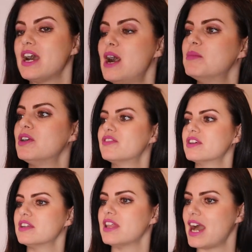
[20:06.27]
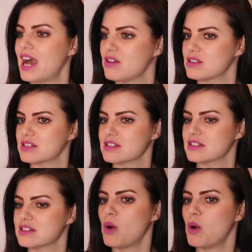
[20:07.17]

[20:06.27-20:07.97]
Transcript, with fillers: come over the house.